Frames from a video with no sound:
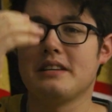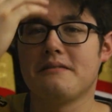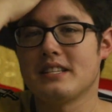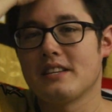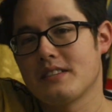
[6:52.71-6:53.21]

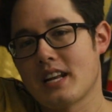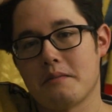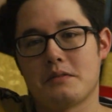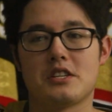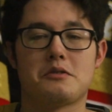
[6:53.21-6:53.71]
defensive
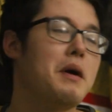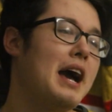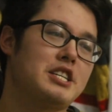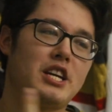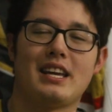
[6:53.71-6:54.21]
stops, just
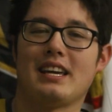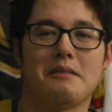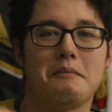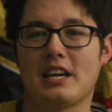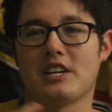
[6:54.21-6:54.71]
back checking
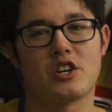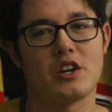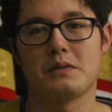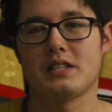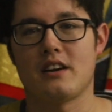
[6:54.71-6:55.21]
and making sure
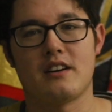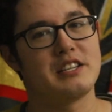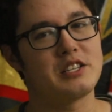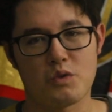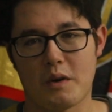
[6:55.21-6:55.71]
he was there to
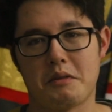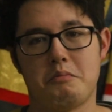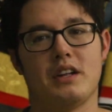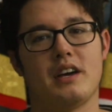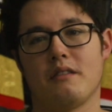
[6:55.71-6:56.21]
disrupt the
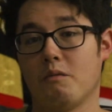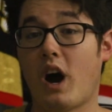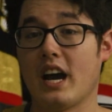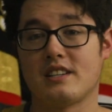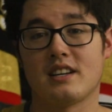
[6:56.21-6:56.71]
play and Wyatt